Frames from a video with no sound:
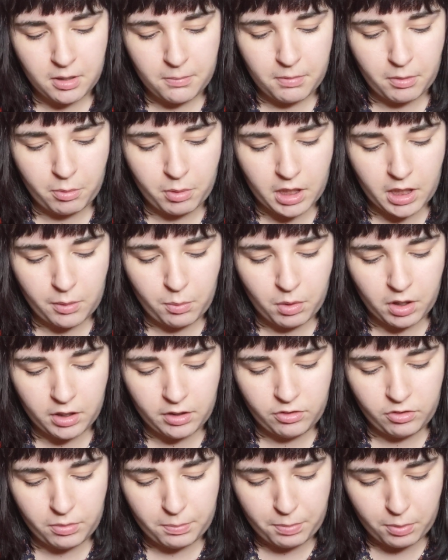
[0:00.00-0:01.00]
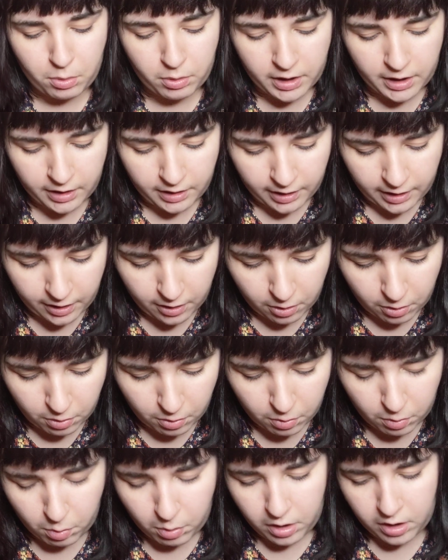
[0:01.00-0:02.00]
But what I wanted to point
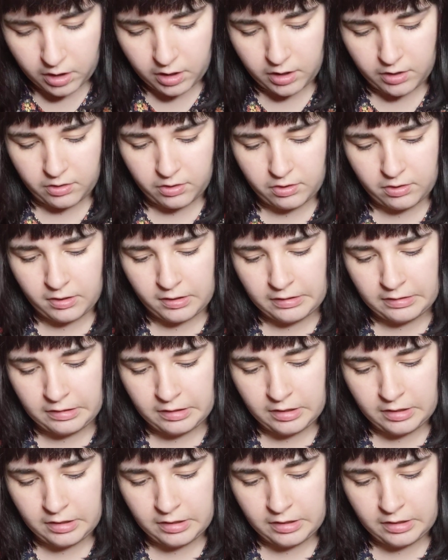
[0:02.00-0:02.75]
out was